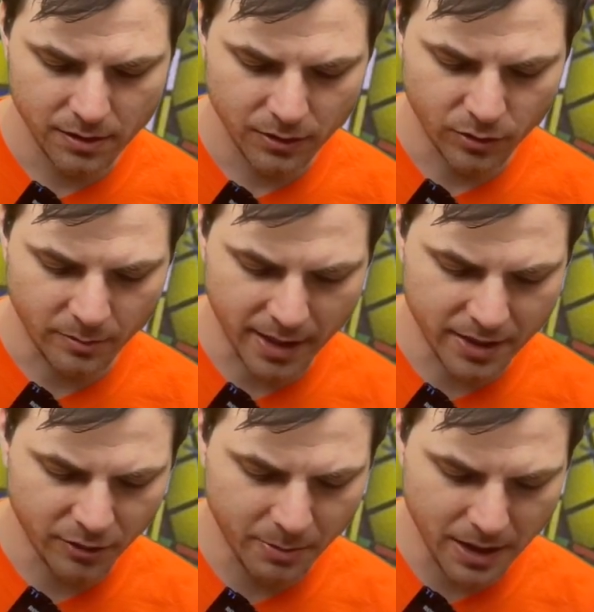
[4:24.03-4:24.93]
So it might
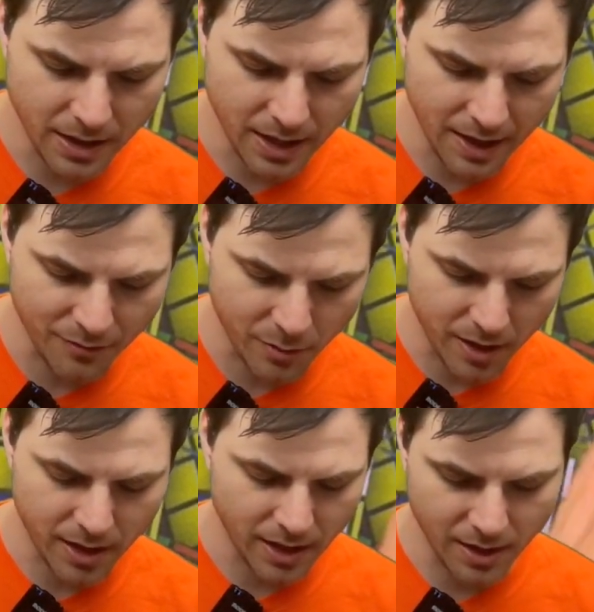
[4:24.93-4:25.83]
just be that I have
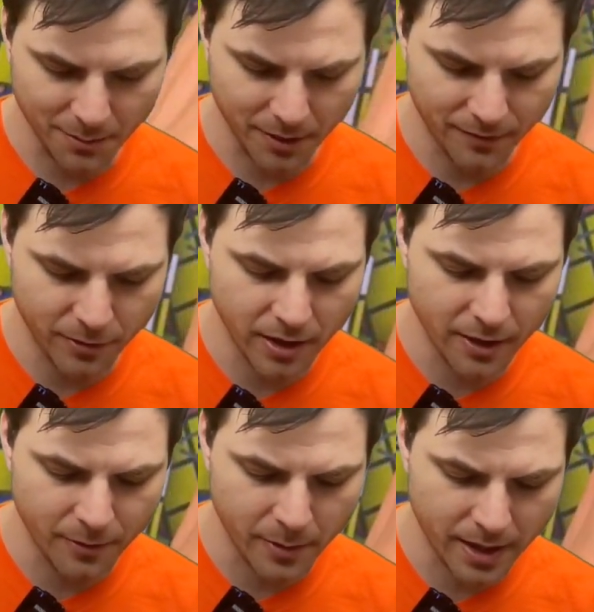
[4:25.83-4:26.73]
one and then one for a
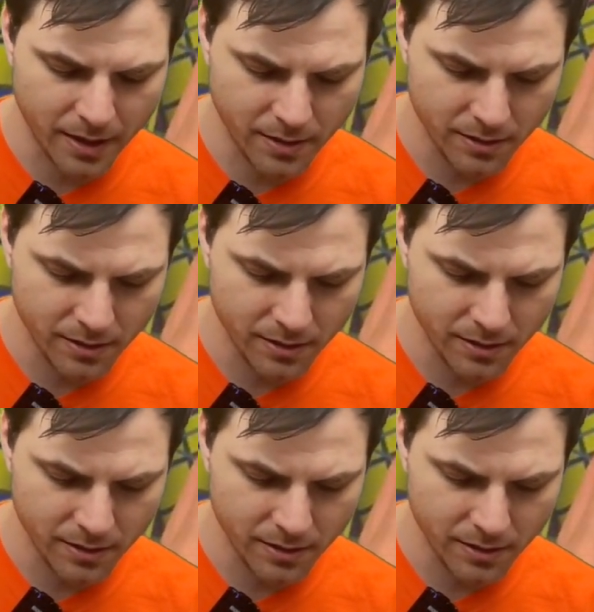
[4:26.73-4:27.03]
giveaway,